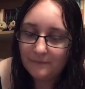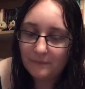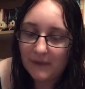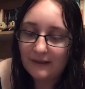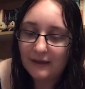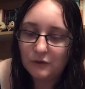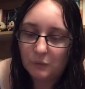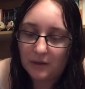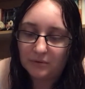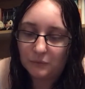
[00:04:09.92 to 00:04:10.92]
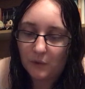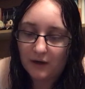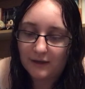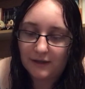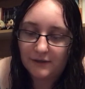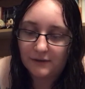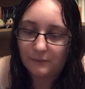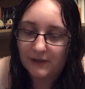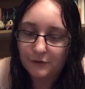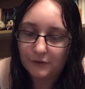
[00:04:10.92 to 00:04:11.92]
My legs wobbled walking into the
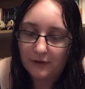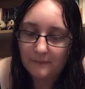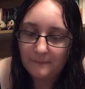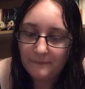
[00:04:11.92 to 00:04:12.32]
restaurant.